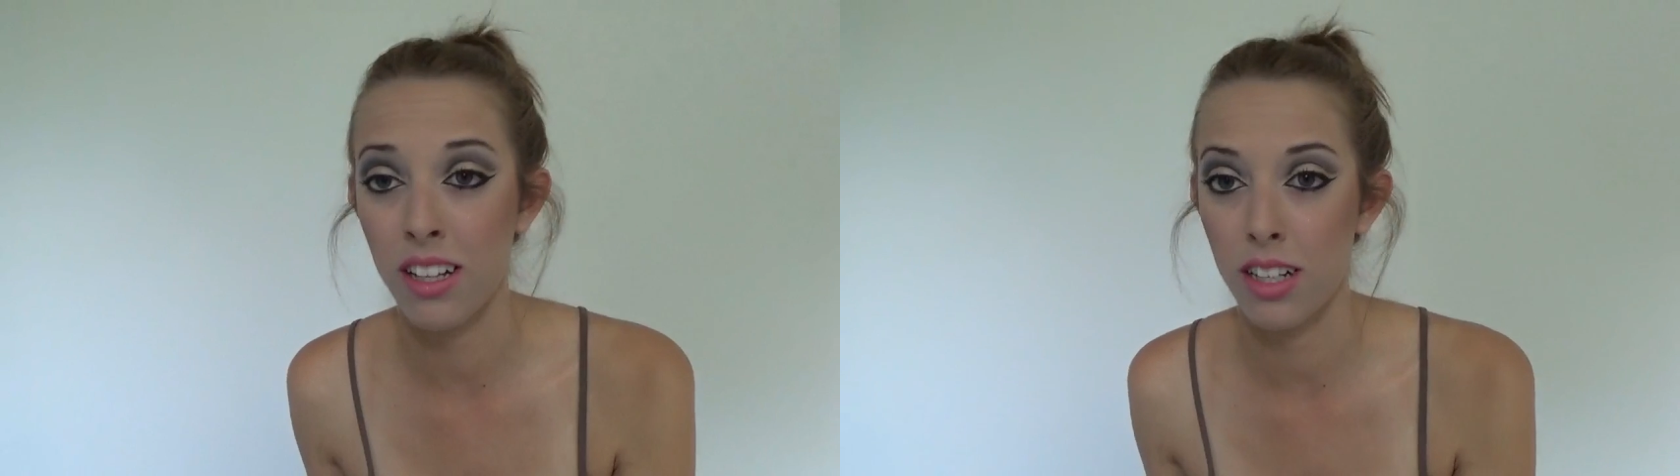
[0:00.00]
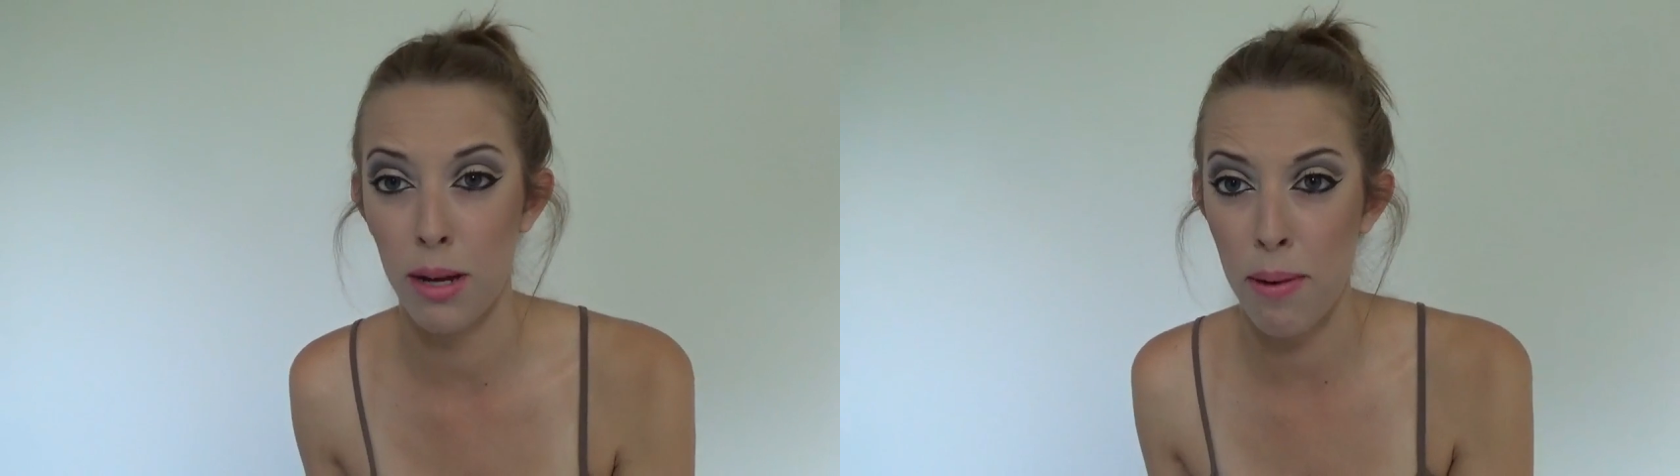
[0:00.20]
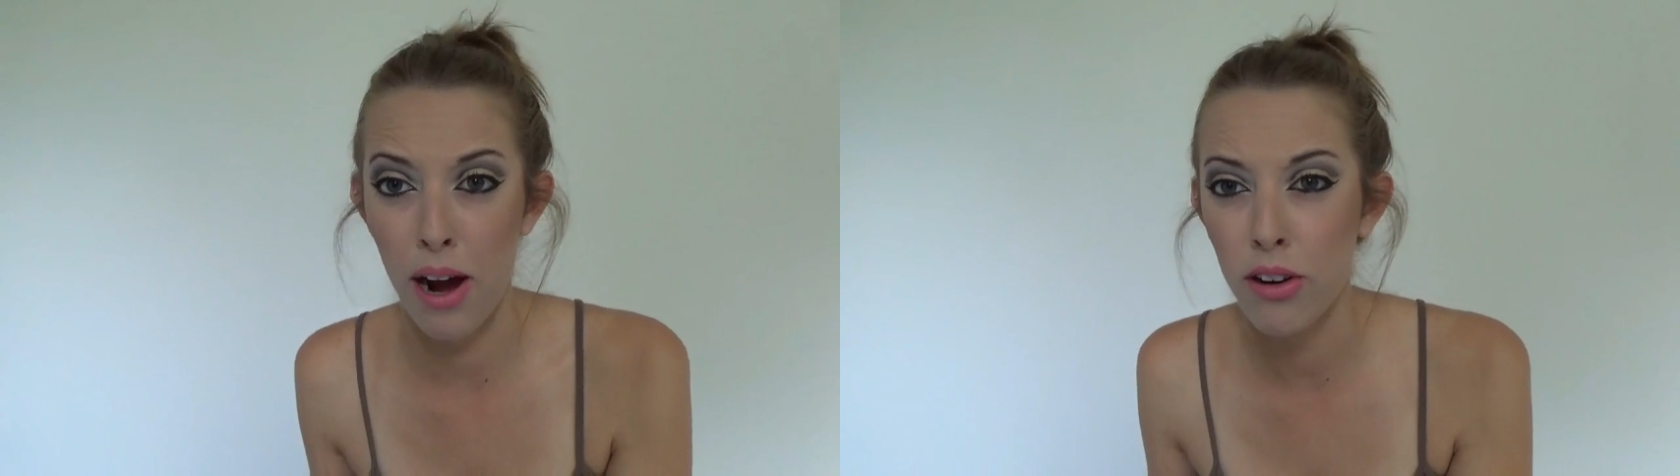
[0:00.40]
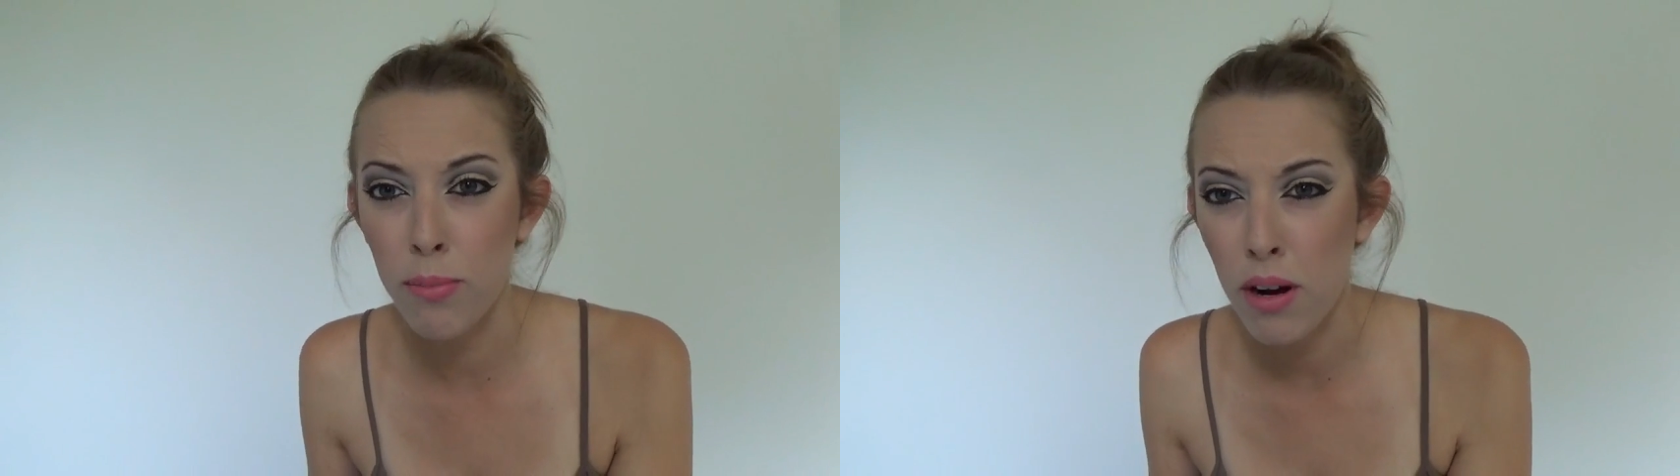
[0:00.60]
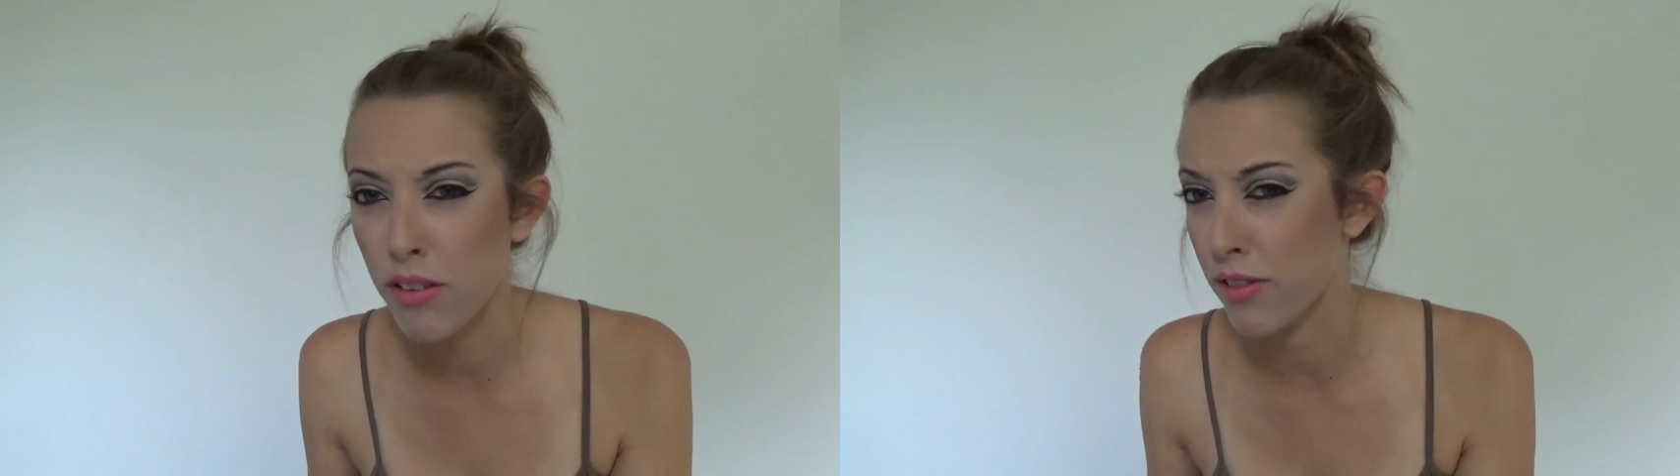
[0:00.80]
like a powder
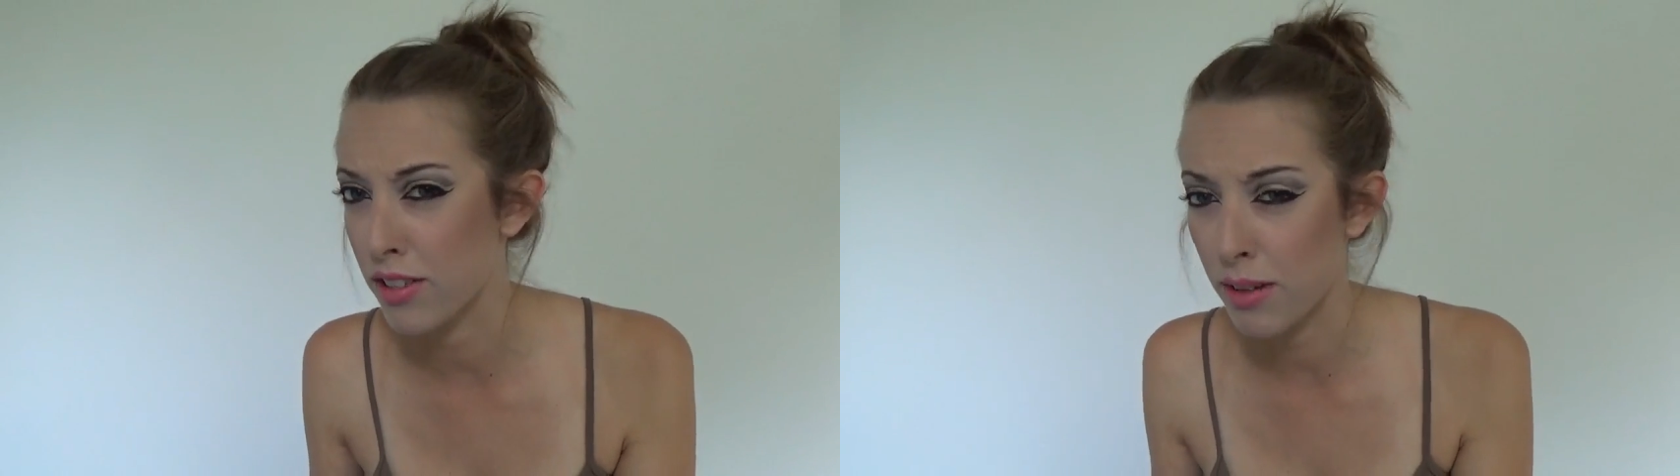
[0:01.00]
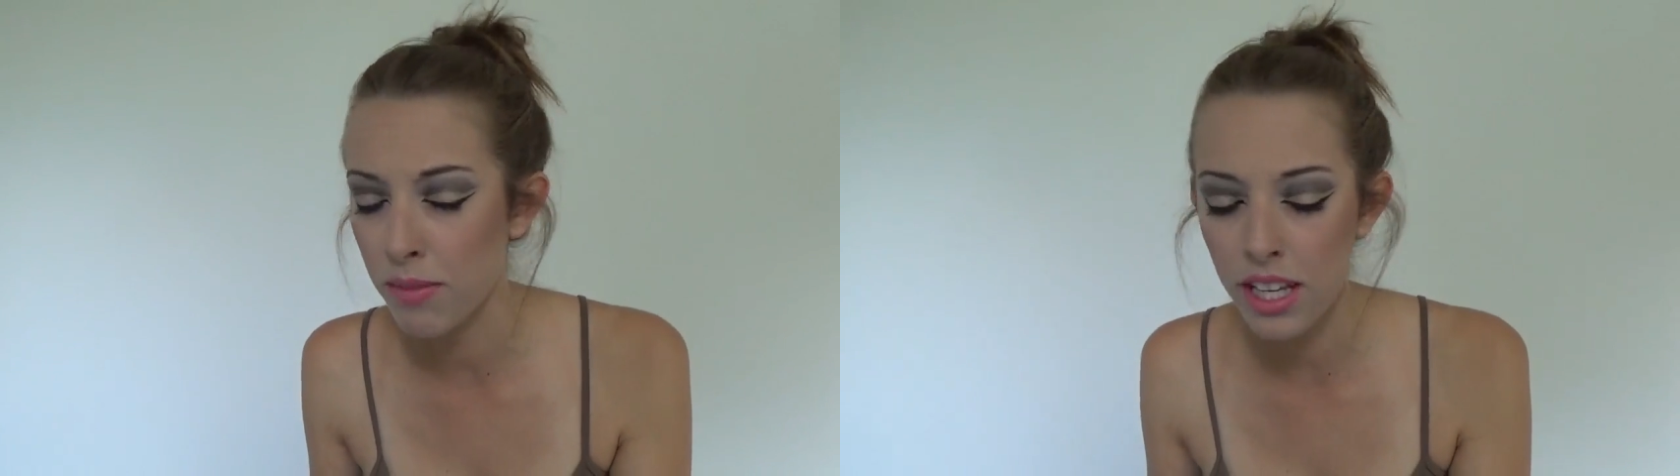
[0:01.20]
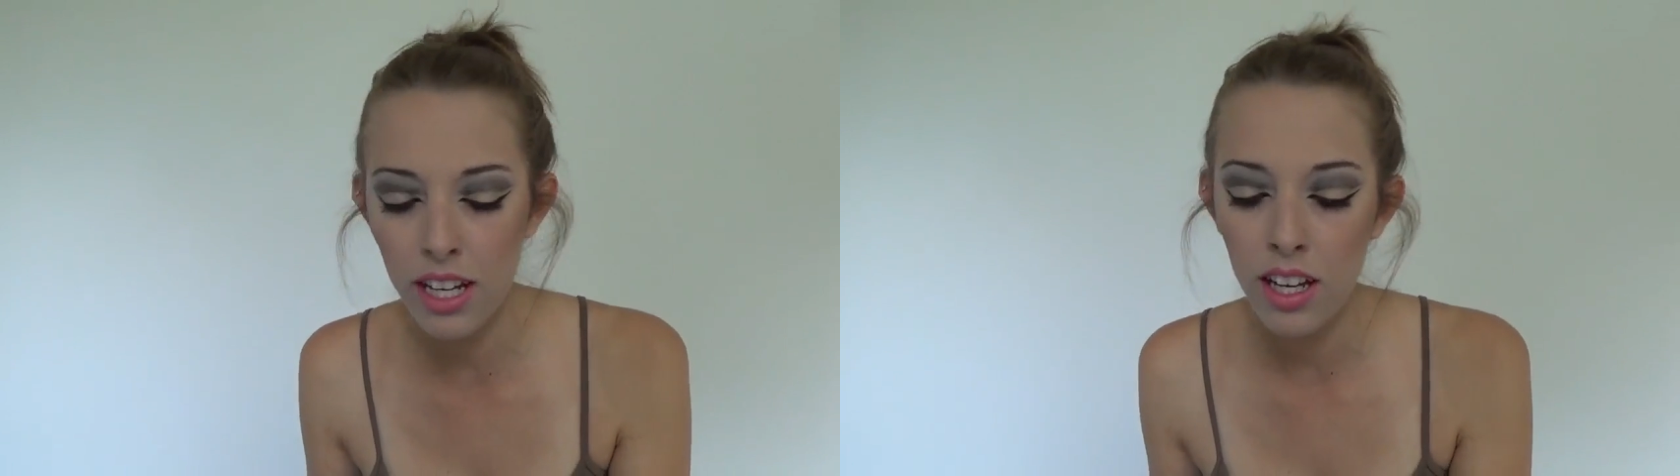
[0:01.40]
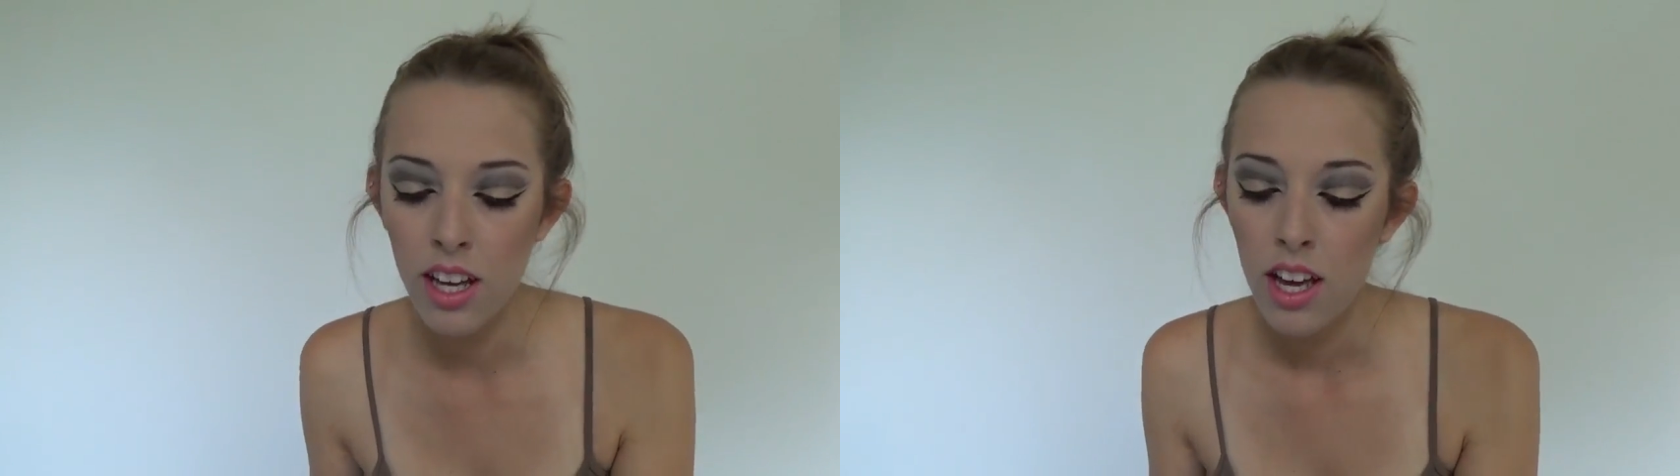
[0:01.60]
puff or something.